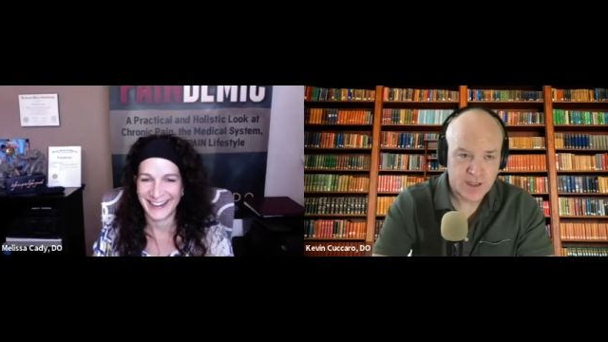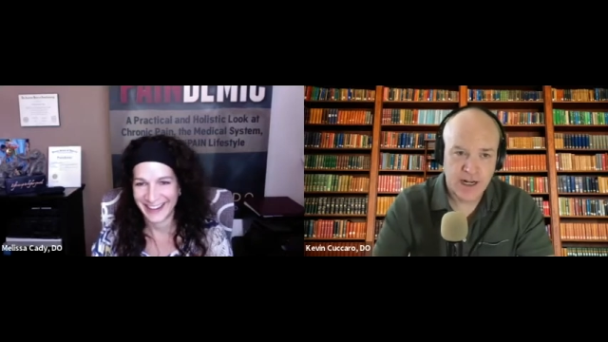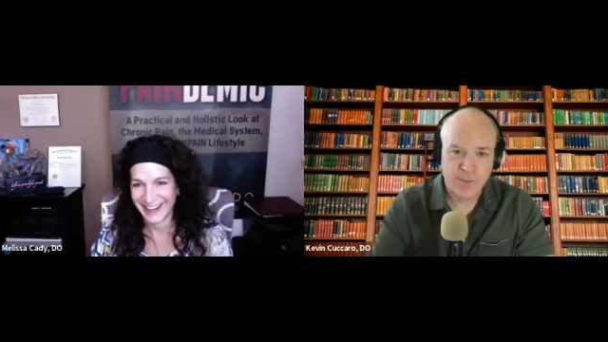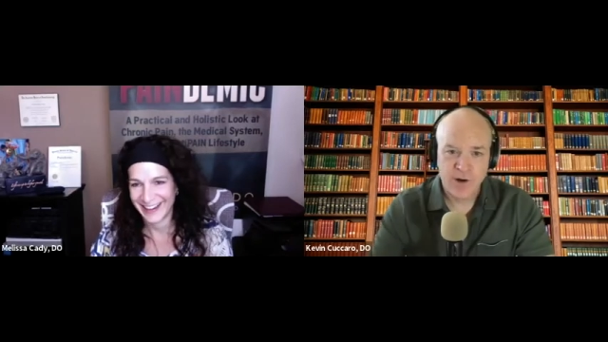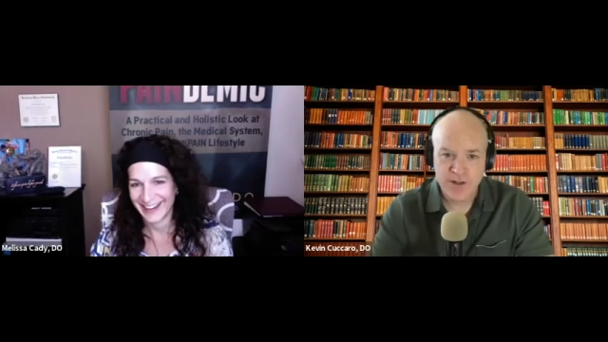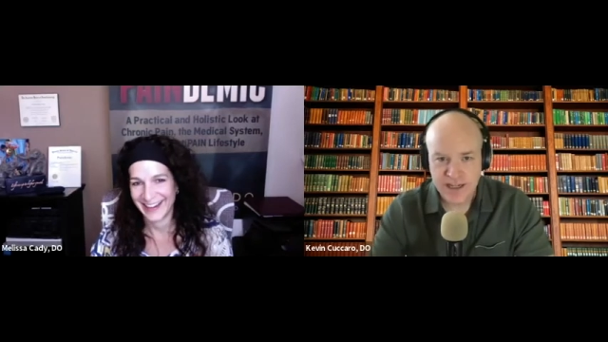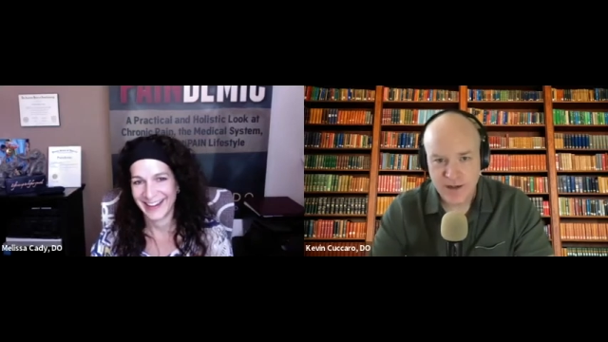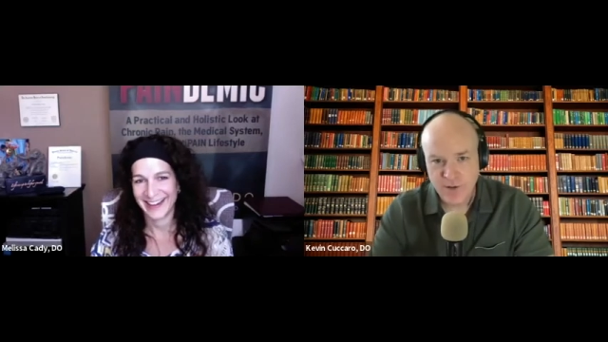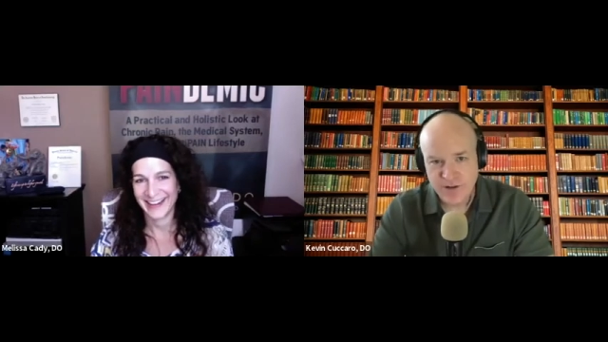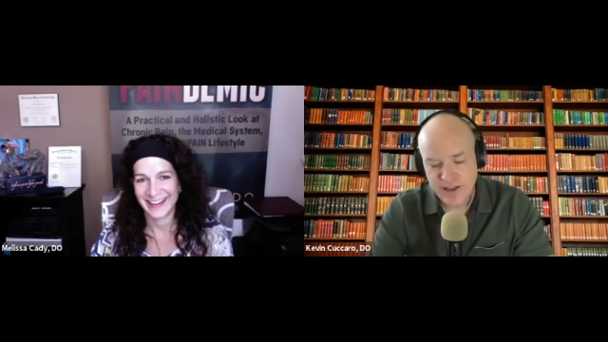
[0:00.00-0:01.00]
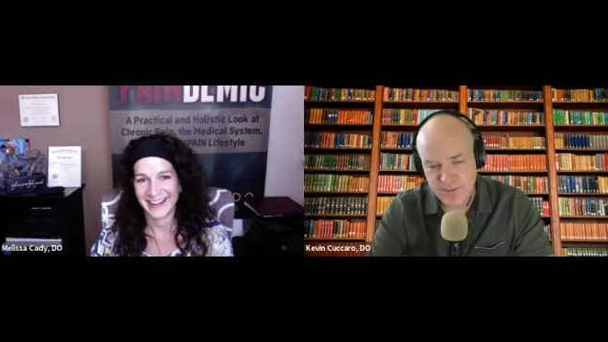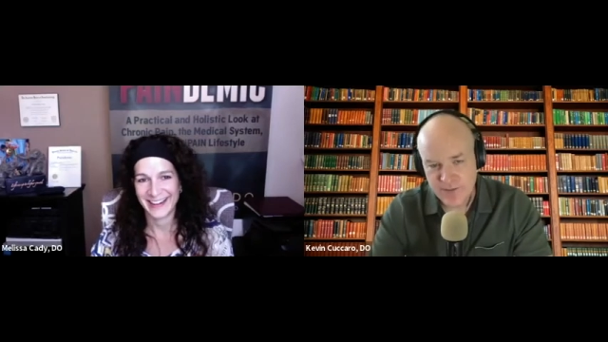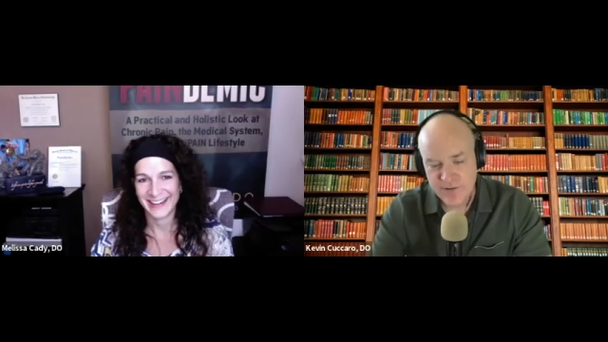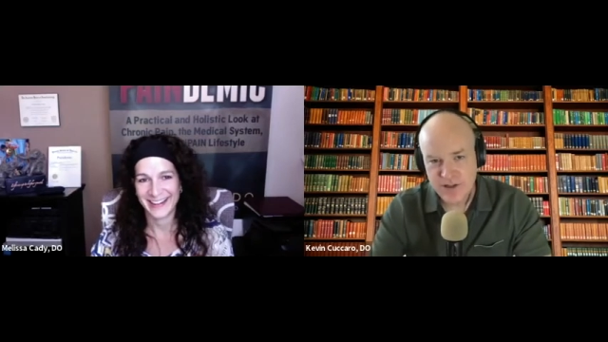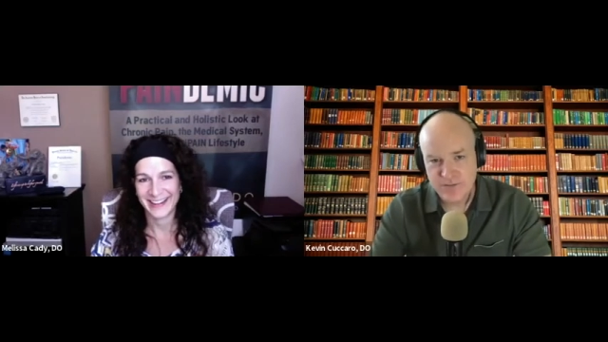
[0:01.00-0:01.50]
Speaker 1: and I'm always kind of wondering, like maybe
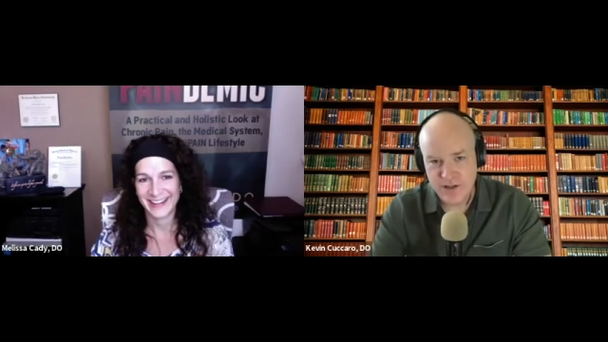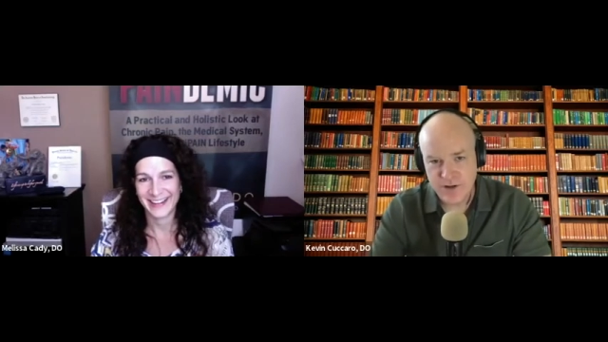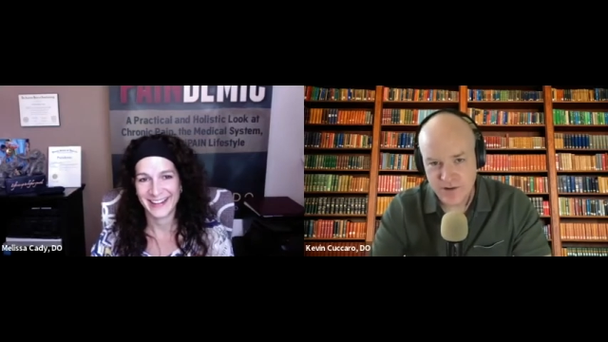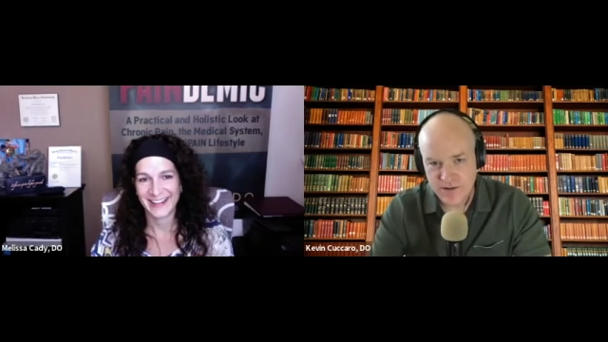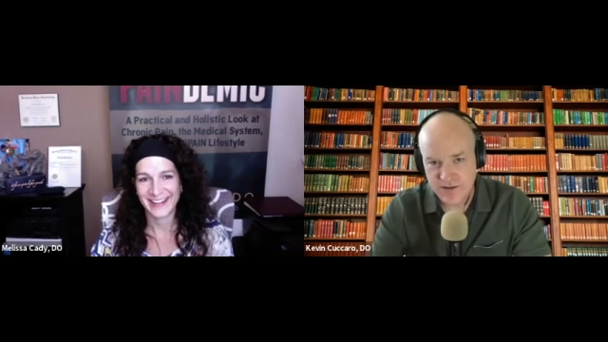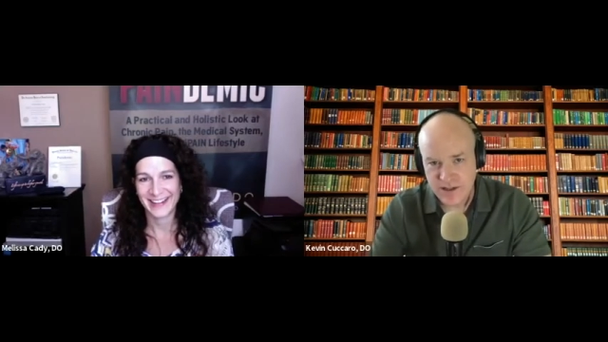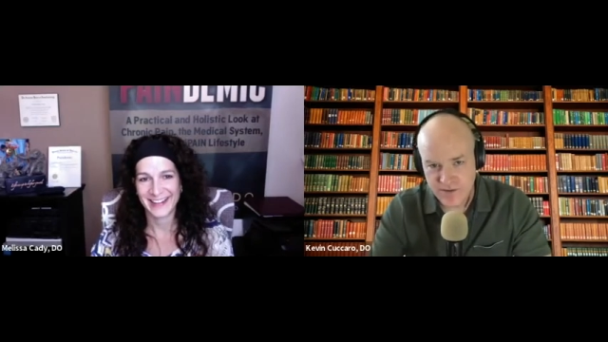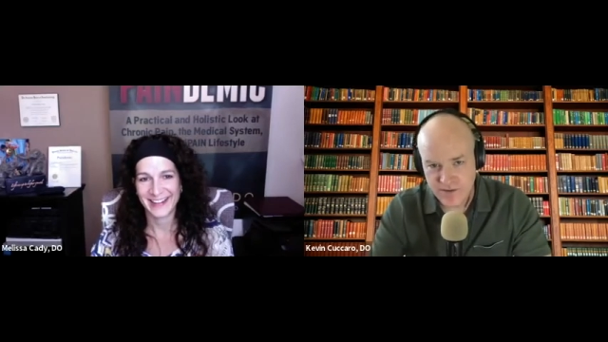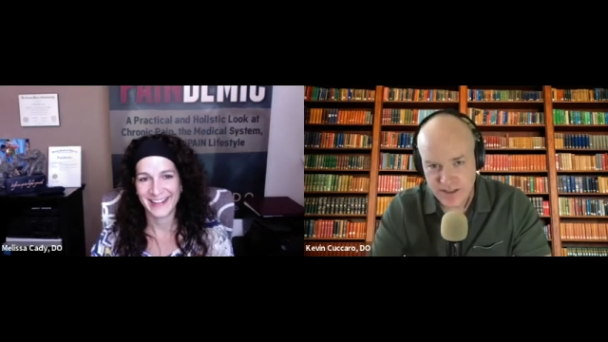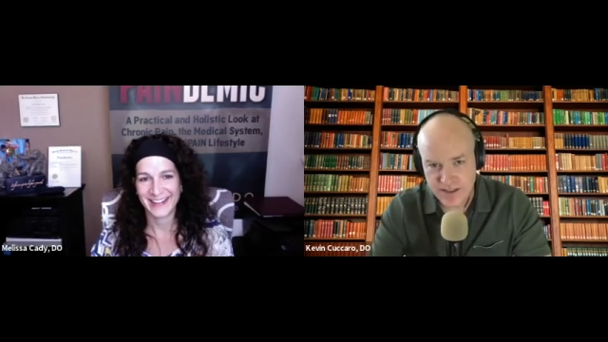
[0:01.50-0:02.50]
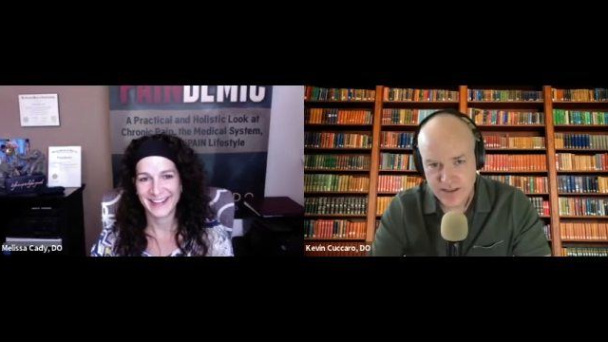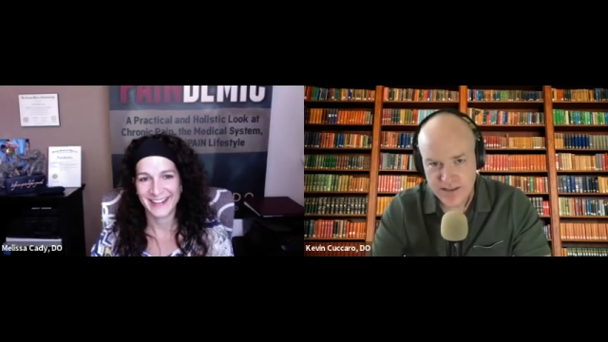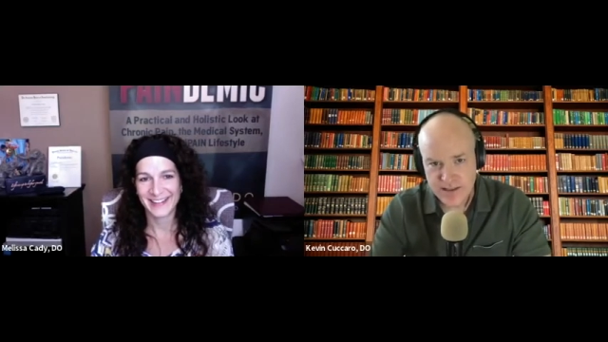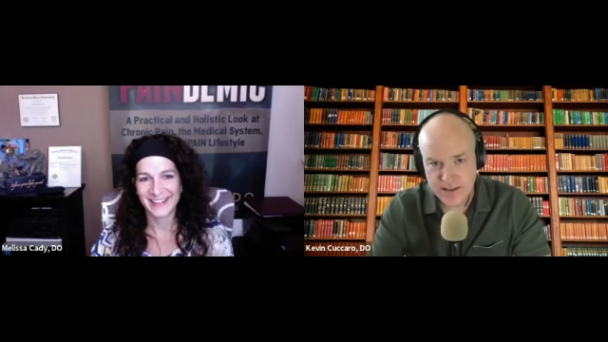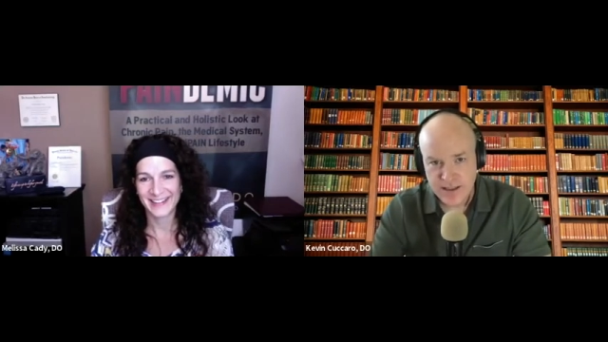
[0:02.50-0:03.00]
we should record those
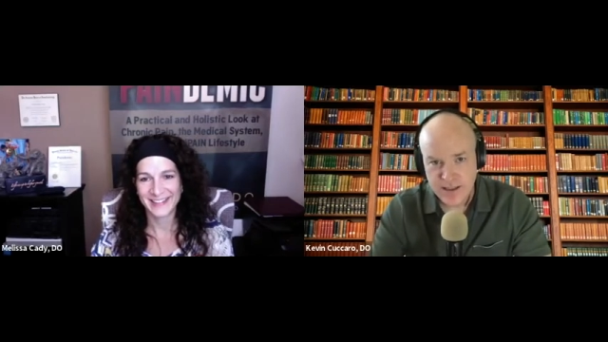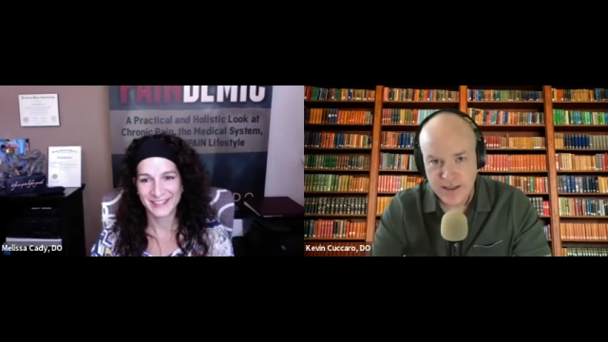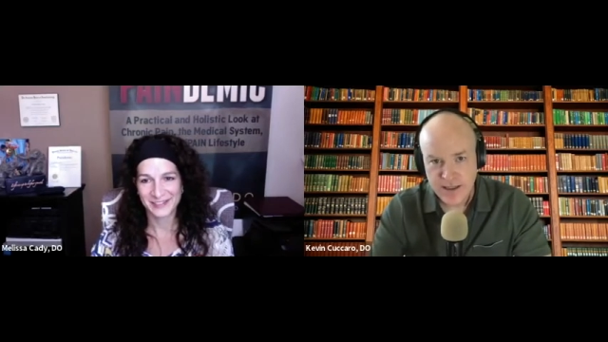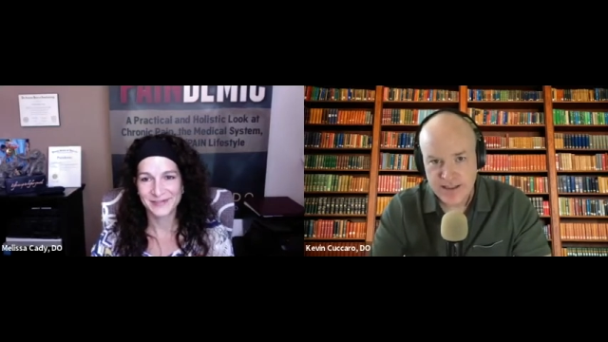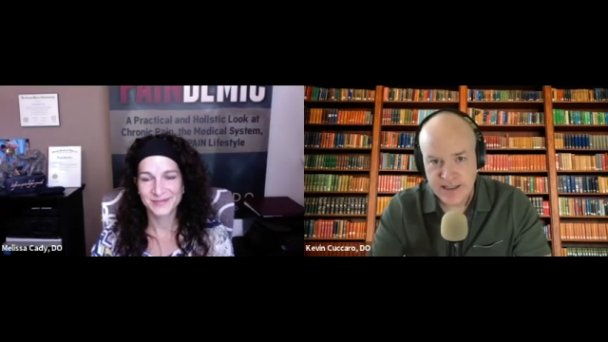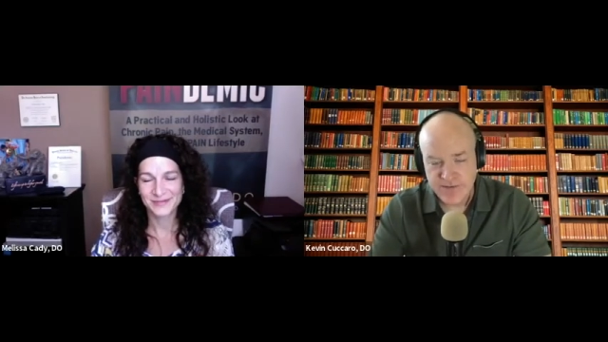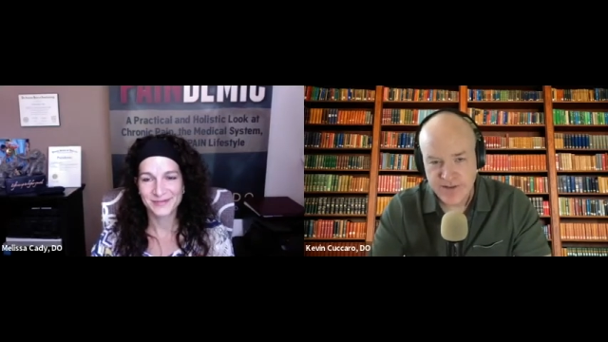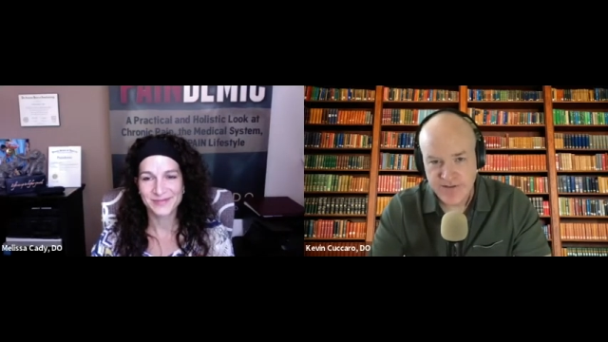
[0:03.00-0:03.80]
conversations, except for the